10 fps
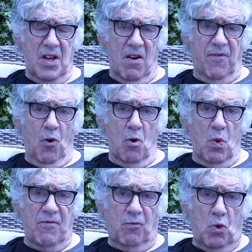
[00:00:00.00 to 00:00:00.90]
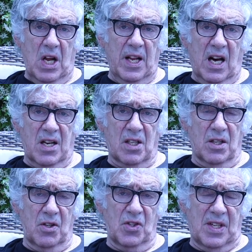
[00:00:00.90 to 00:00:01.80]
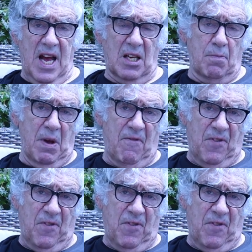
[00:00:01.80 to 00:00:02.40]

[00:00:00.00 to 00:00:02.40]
Therefore, we've really got to understand and be